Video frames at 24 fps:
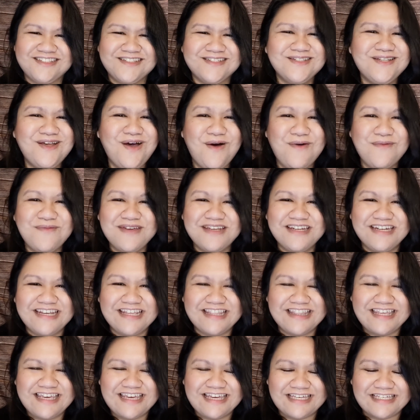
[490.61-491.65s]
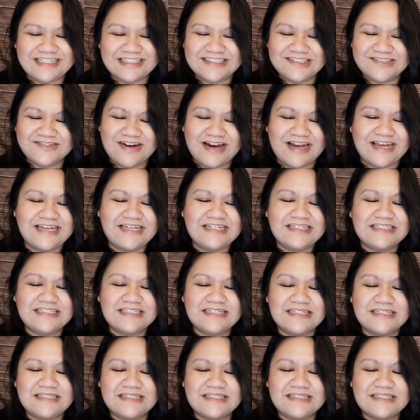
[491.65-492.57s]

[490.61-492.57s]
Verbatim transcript: so many things, right?